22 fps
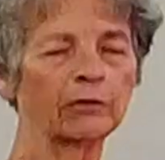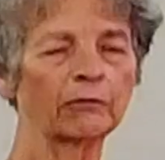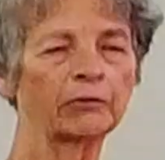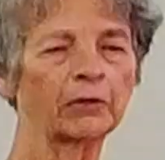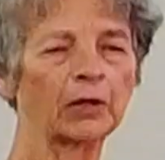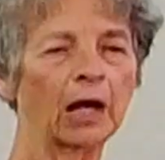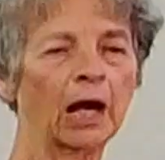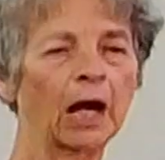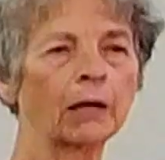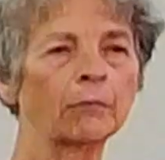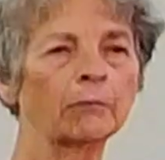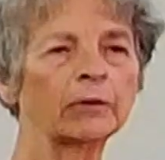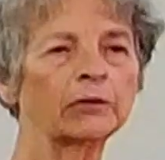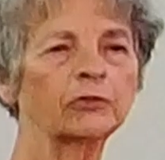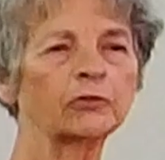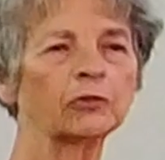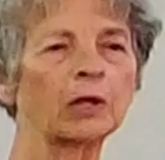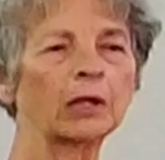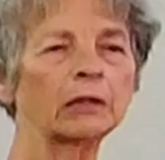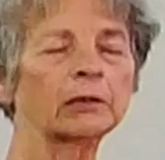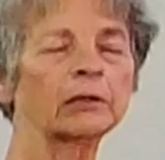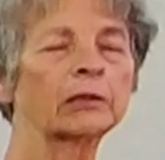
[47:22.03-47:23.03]
of your heart. But
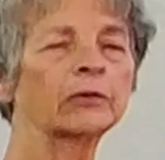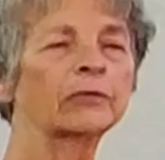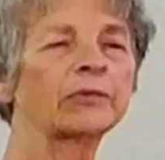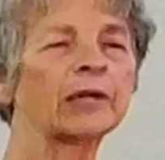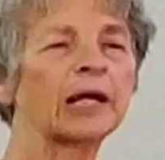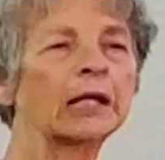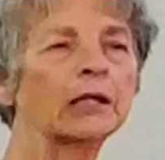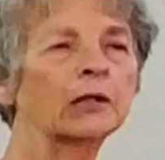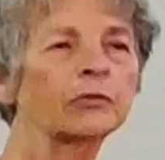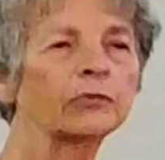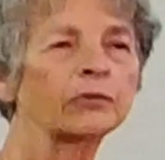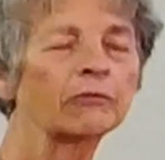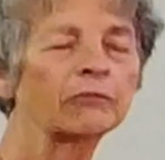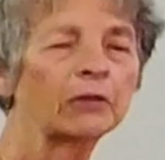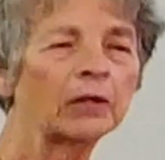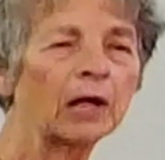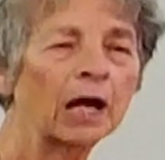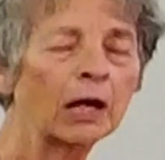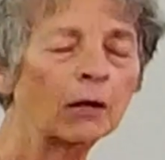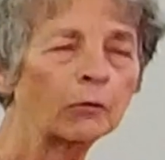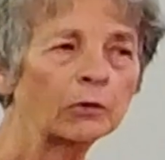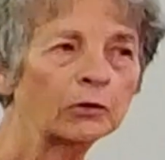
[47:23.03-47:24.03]
your desires of your
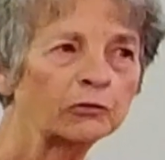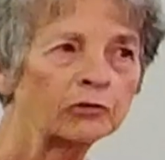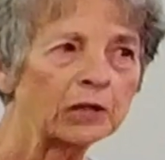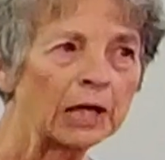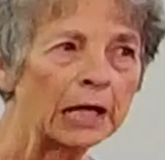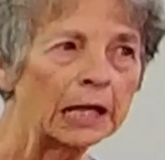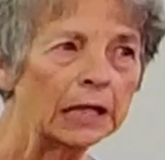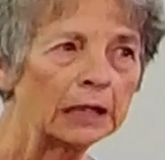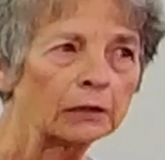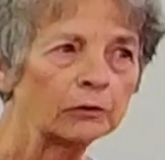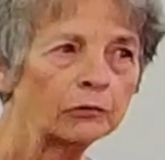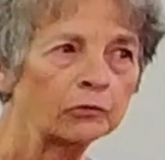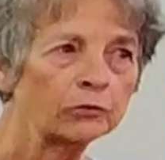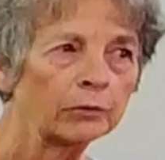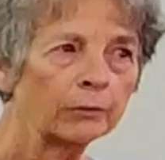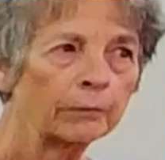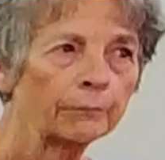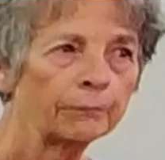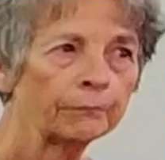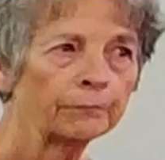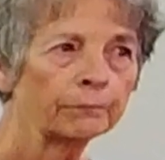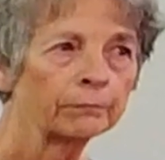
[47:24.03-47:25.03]
heart will change.
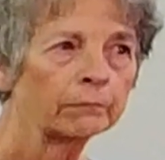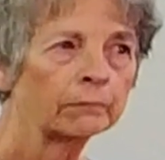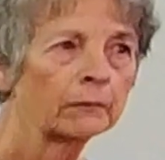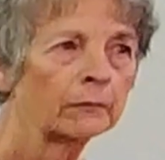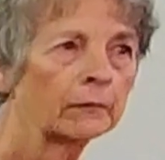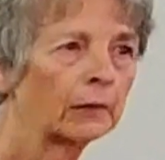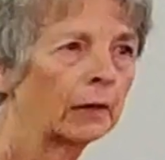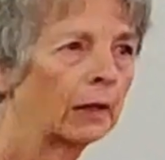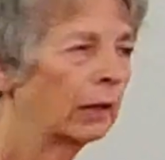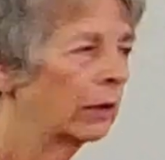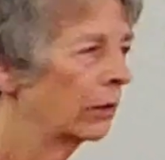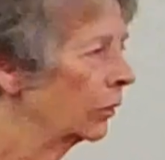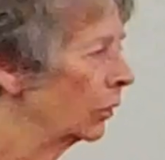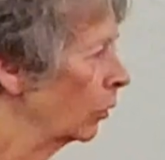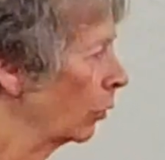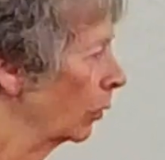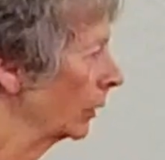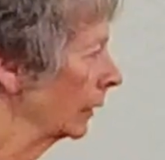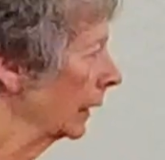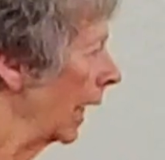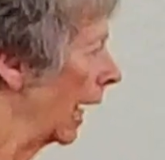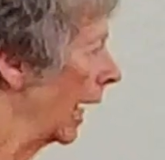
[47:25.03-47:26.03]
You
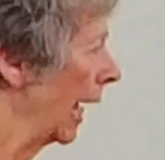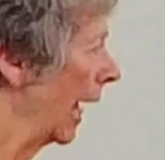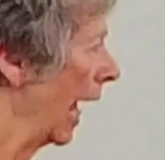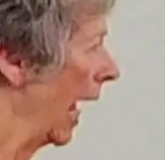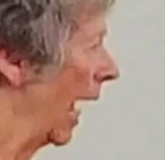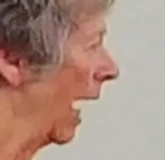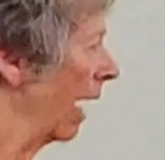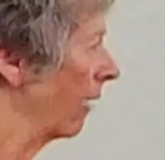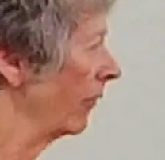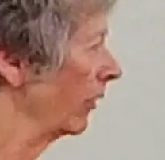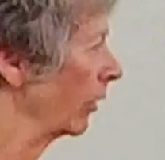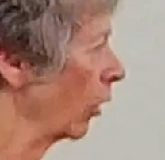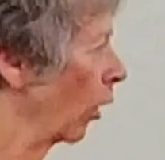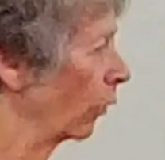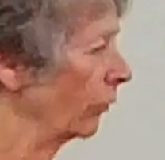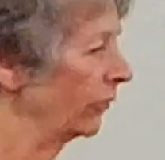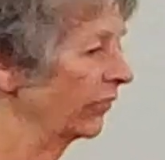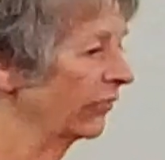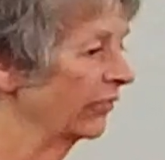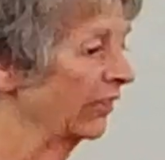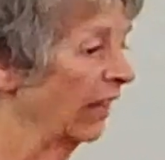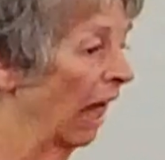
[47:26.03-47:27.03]
will not have your
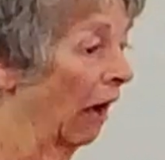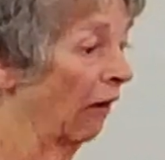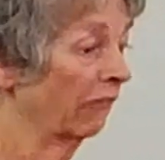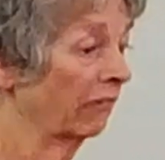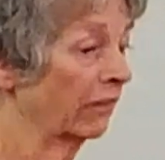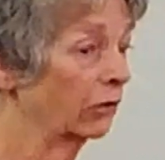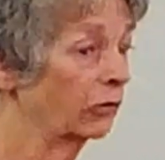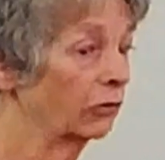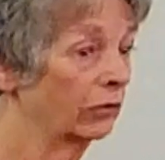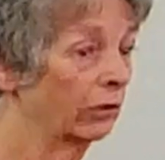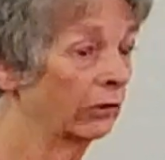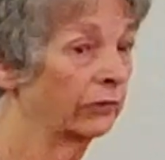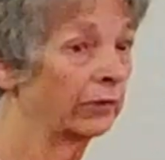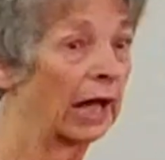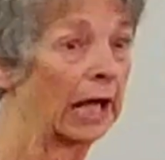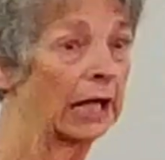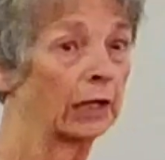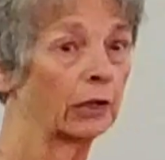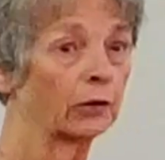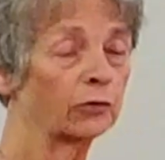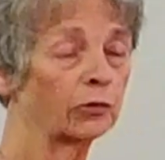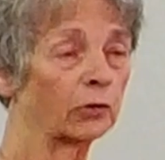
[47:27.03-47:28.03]
own selfish
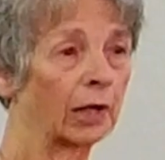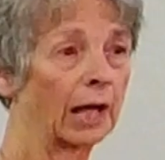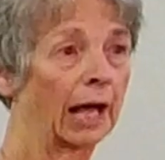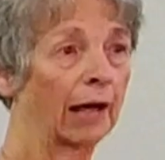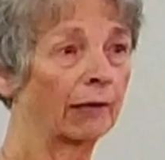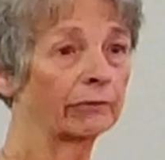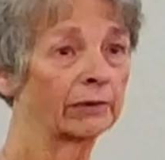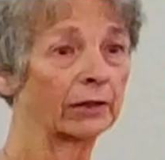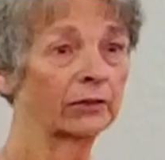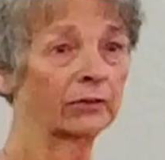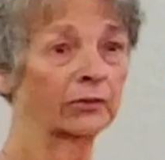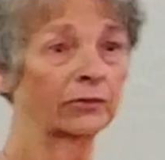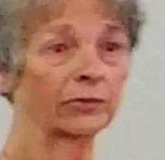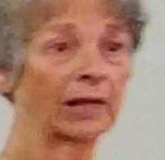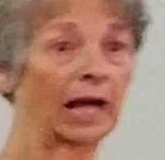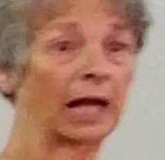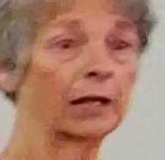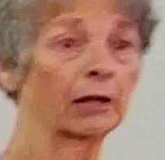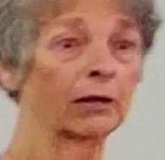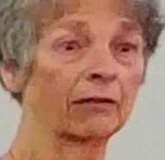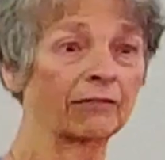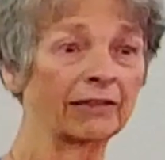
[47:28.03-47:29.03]
desires. You'll have the
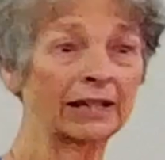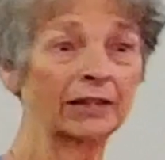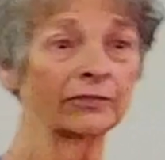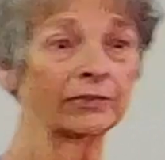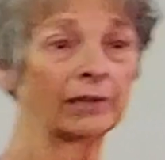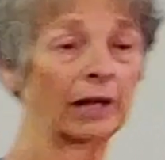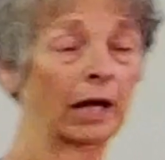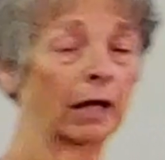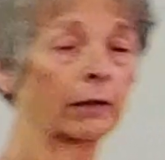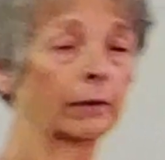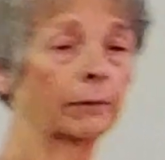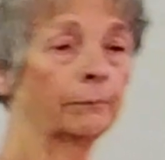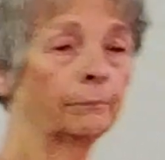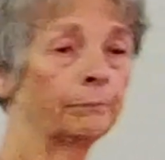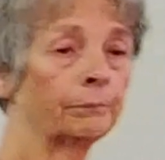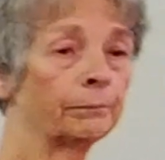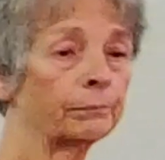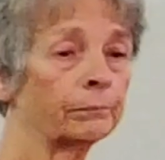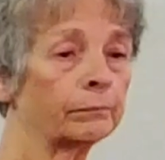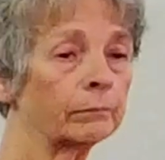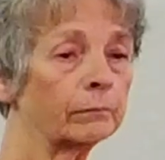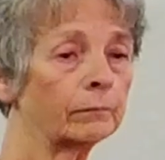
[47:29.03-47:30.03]
desire of his heart.
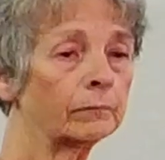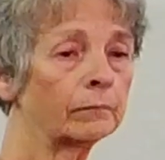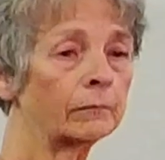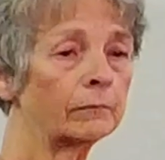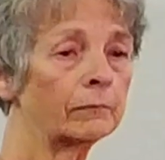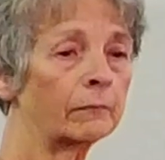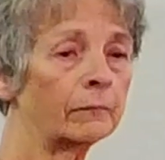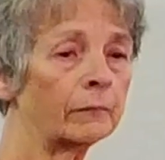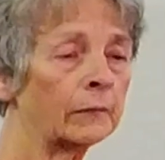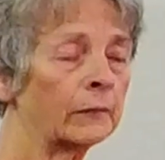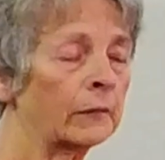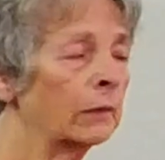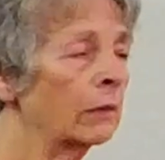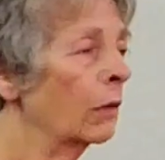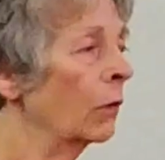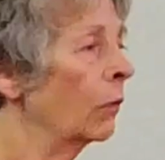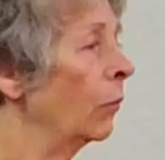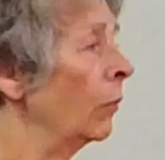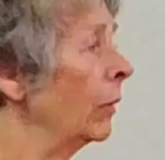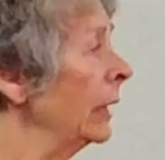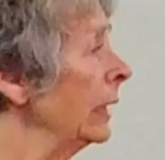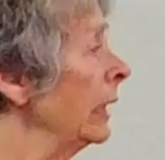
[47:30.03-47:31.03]

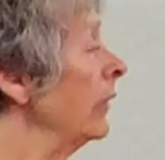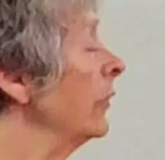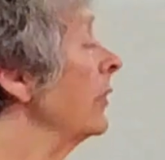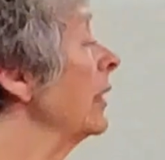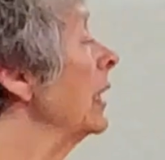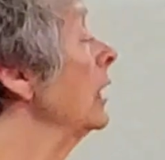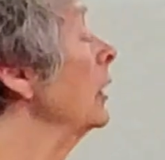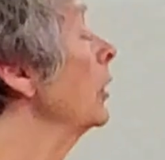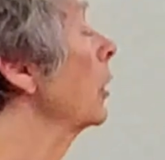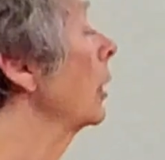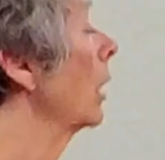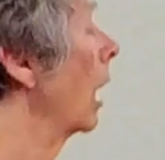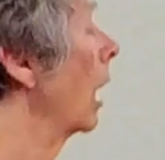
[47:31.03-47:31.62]
And he's in your